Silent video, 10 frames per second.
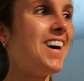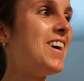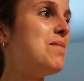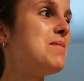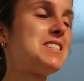
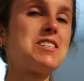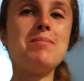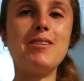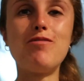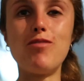this is
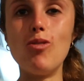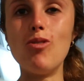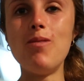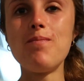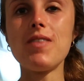meal
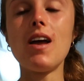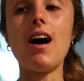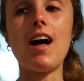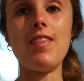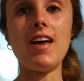four,
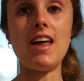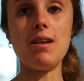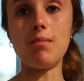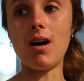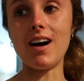and
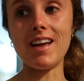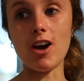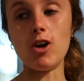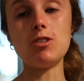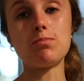then my
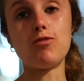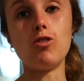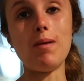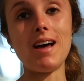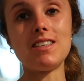oats
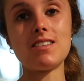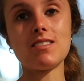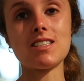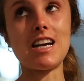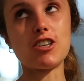before bed
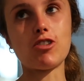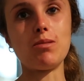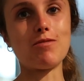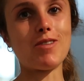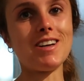/
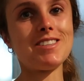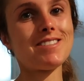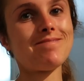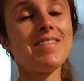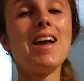cream of rice
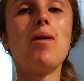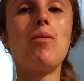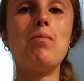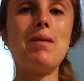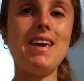
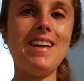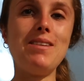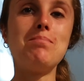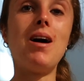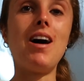will be
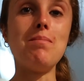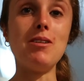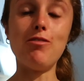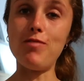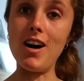my
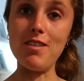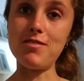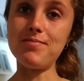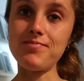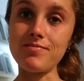meal five,
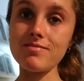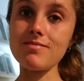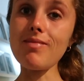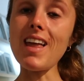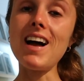
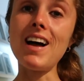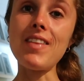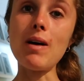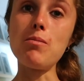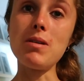and
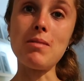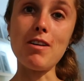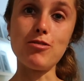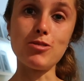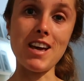that will be my
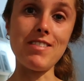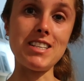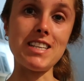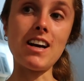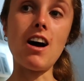full day of
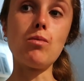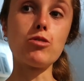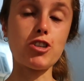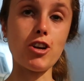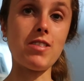eating. I will
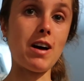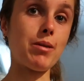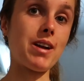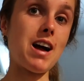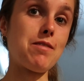show you that
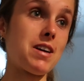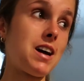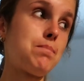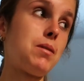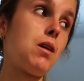when I have
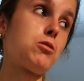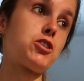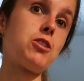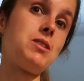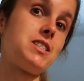that, but I will
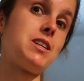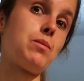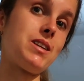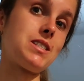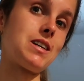show you my dinner
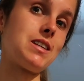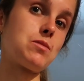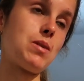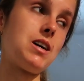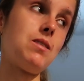when it's done
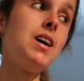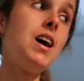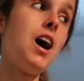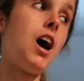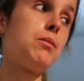as well.
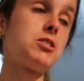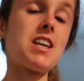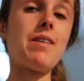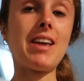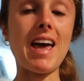I'm just
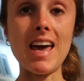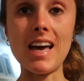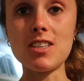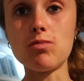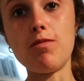having
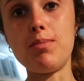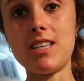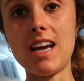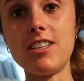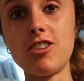eggs with
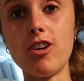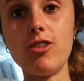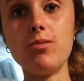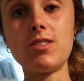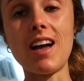
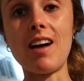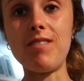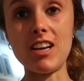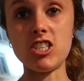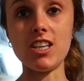potatoes and
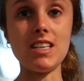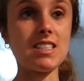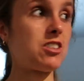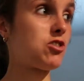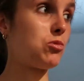veggies
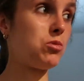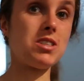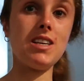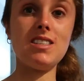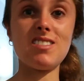and
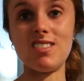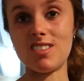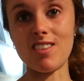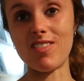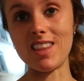sauces and
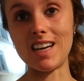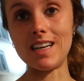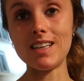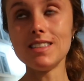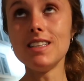stuff like
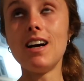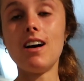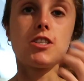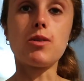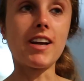that.
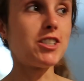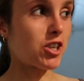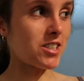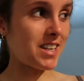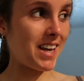So I can
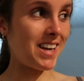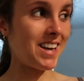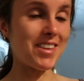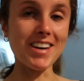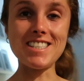just
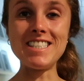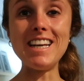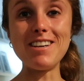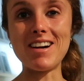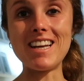hear that it's
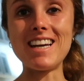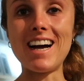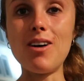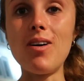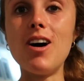nearly ready
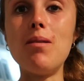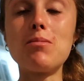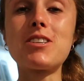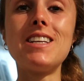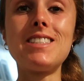now. I'm
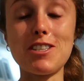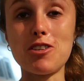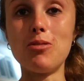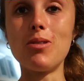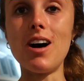just gonna dish
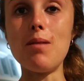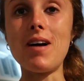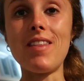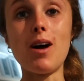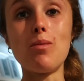it all up
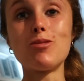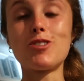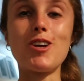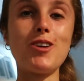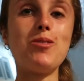and I will
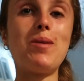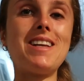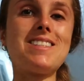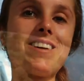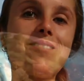show you when
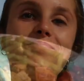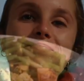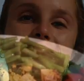it's done.